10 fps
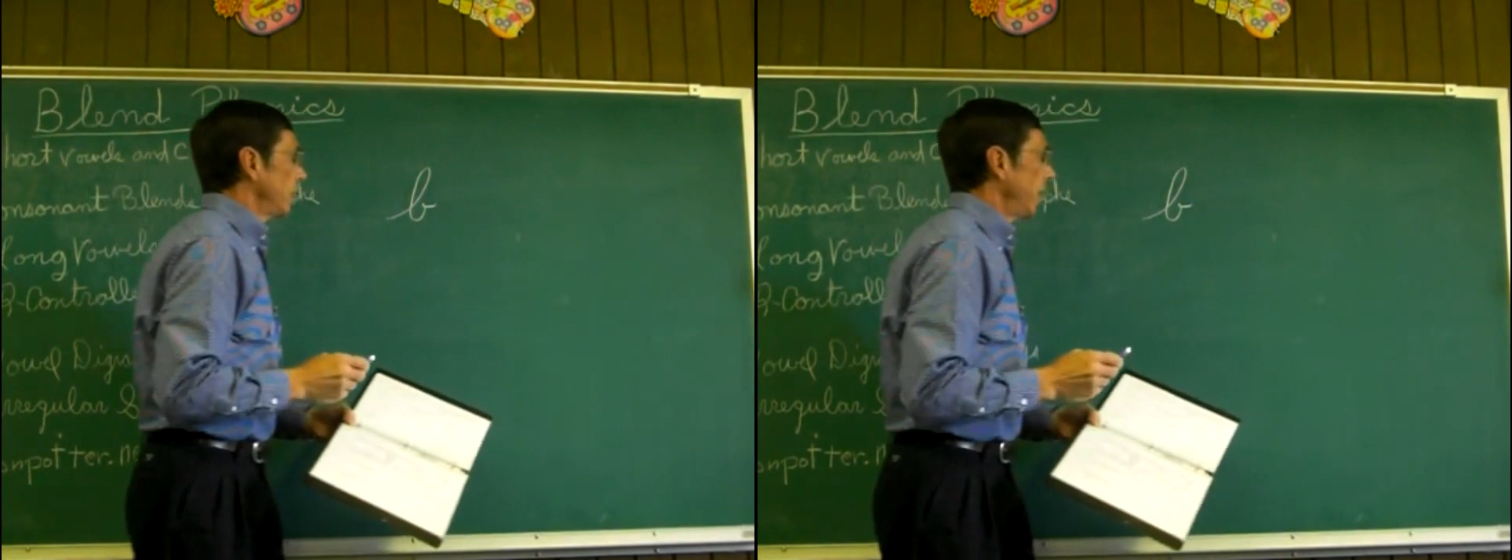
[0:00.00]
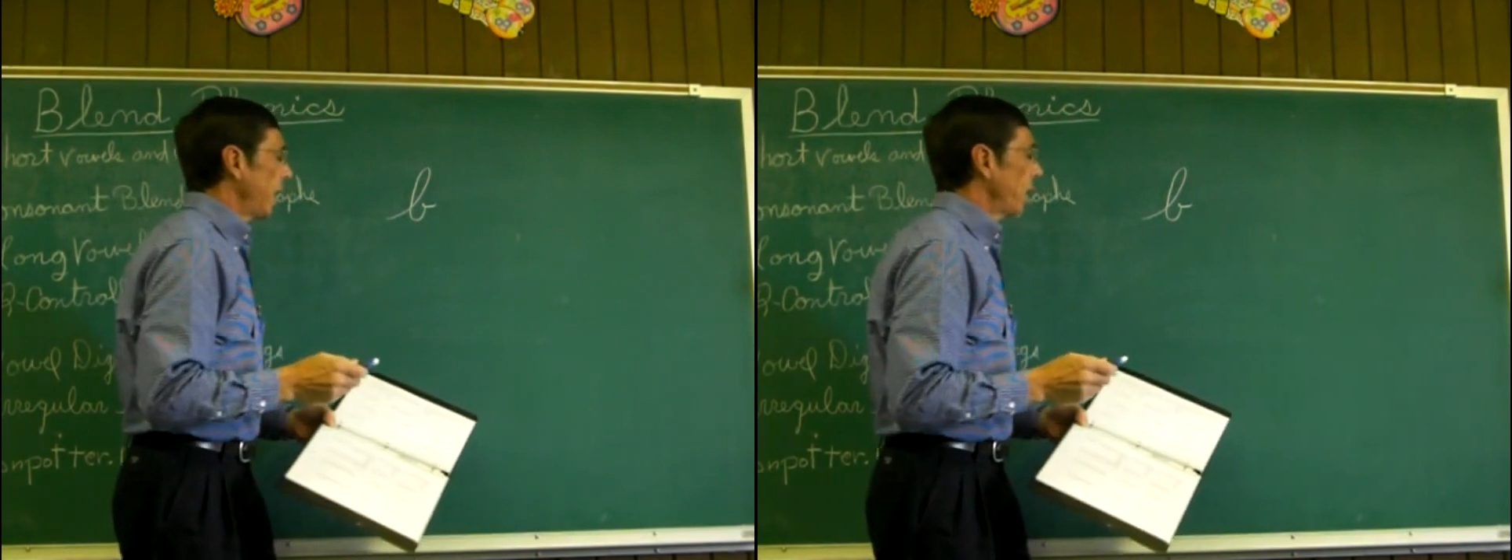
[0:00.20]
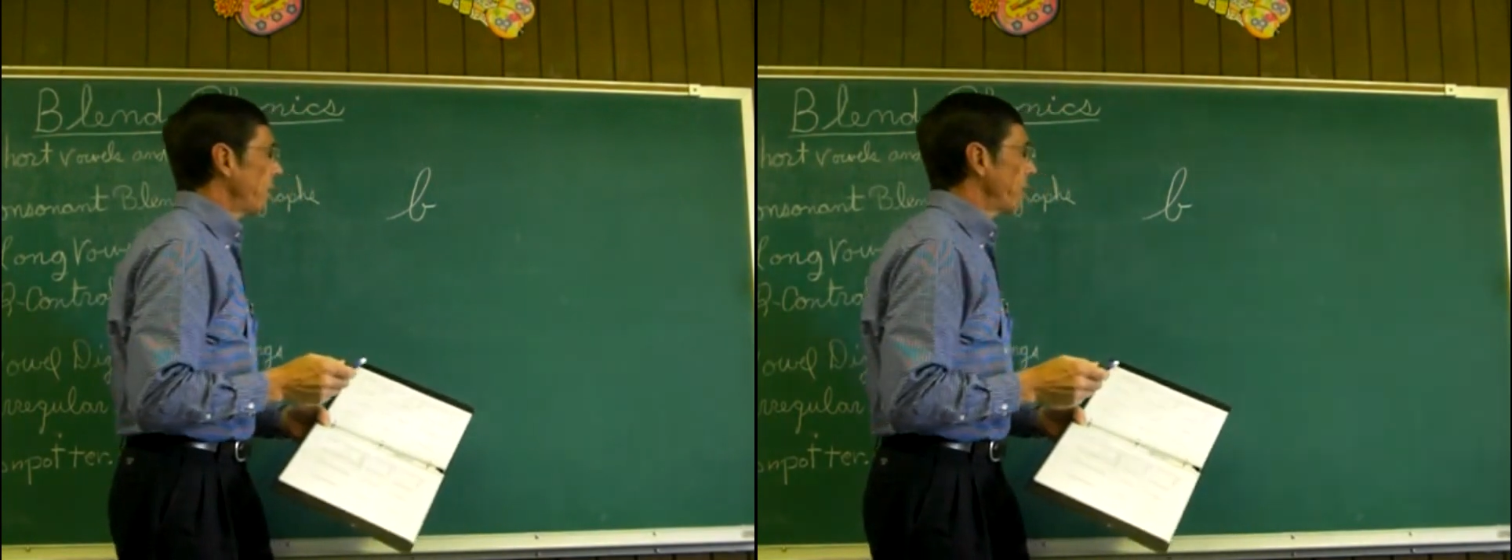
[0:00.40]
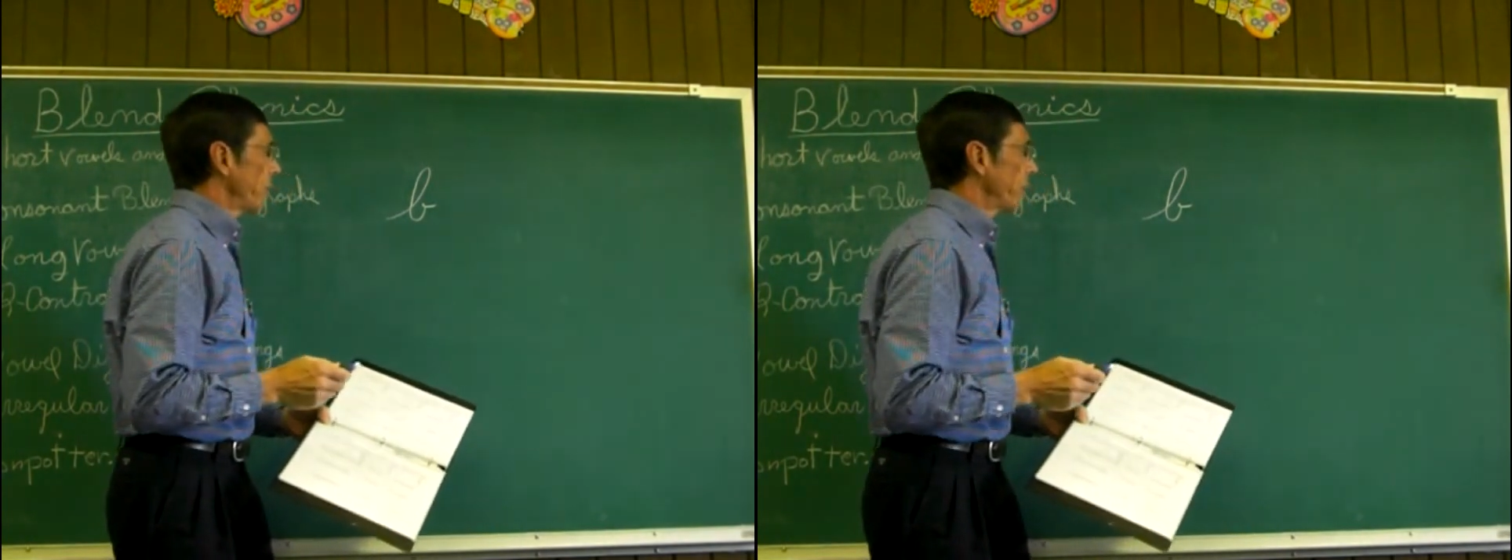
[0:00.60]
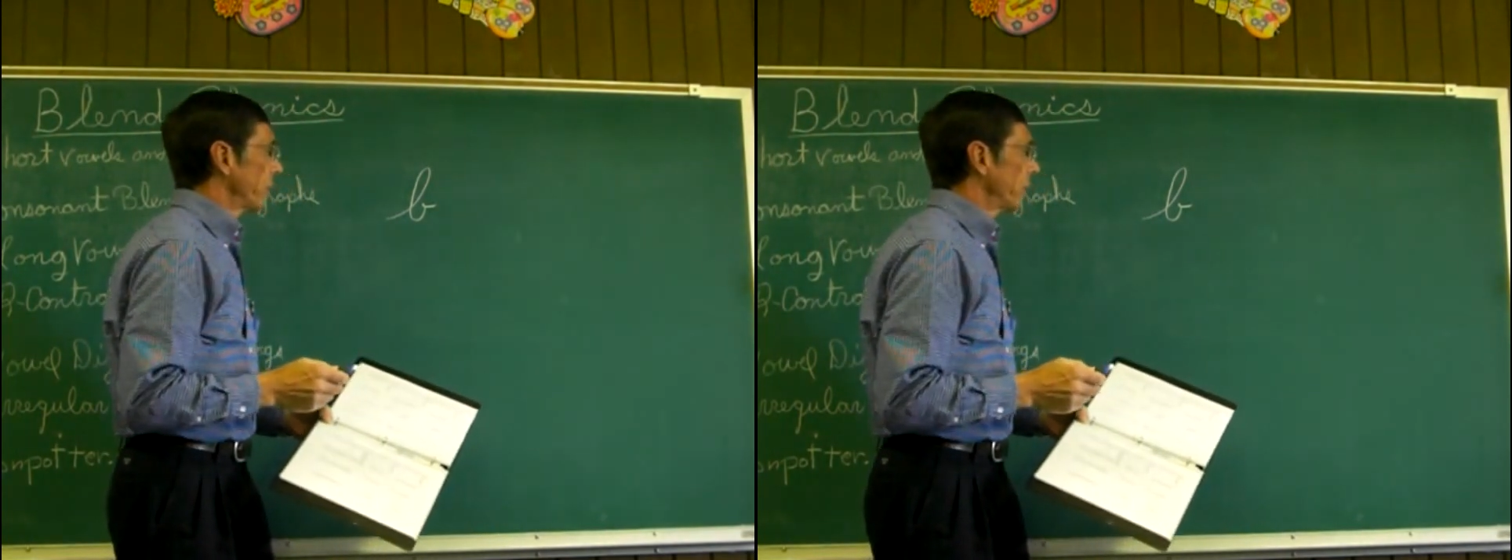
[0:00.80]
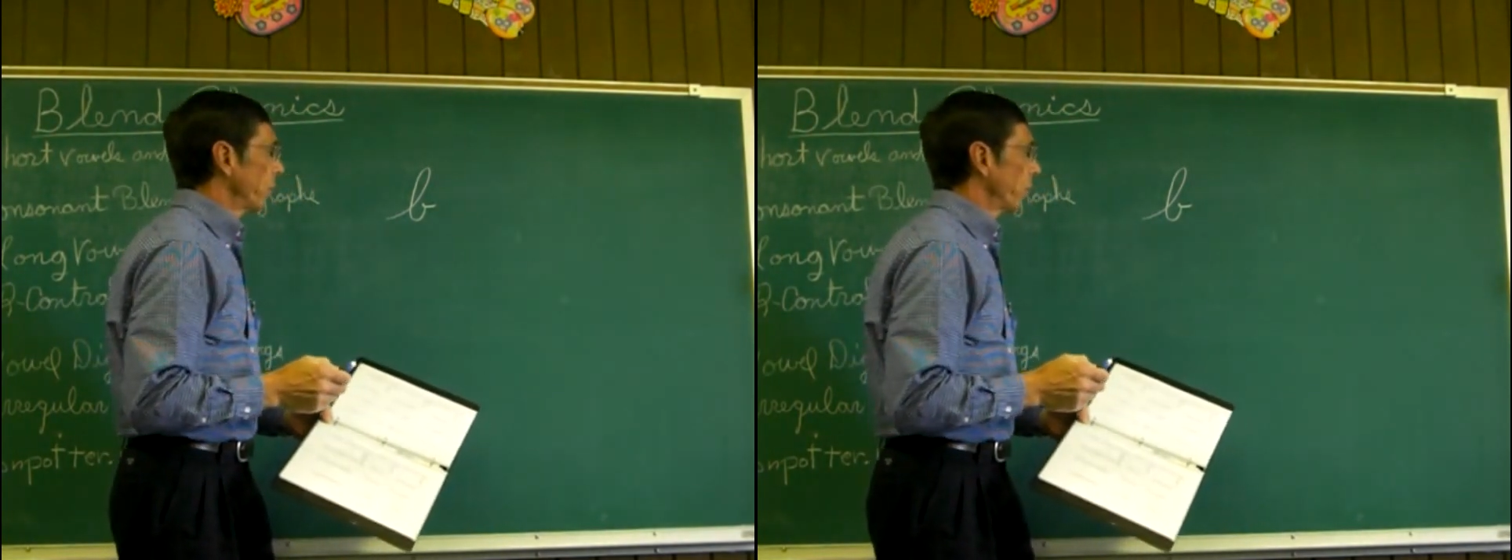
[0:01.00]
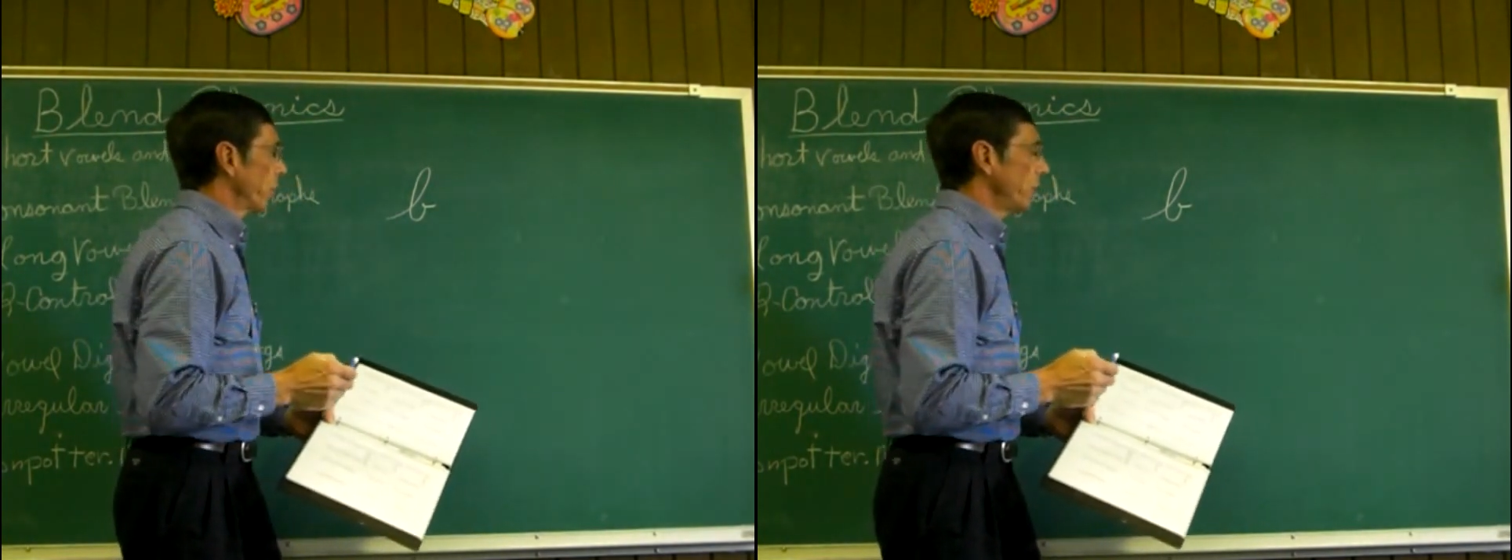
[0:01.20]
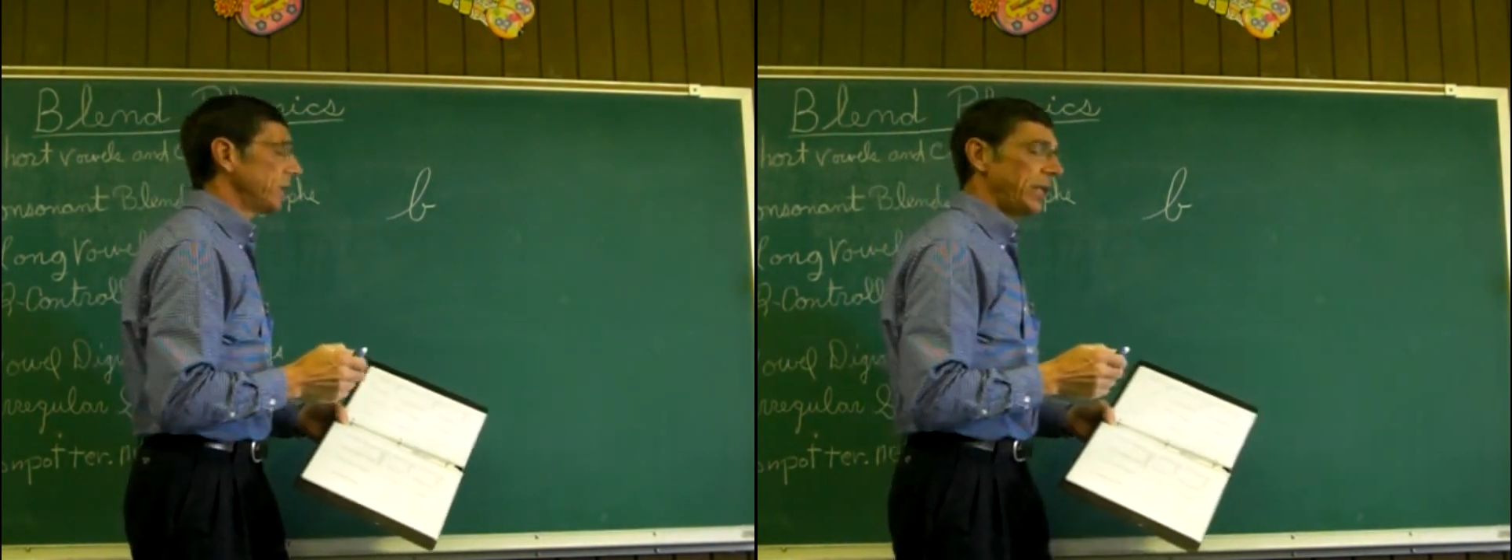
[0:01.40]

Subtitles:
Now, we're going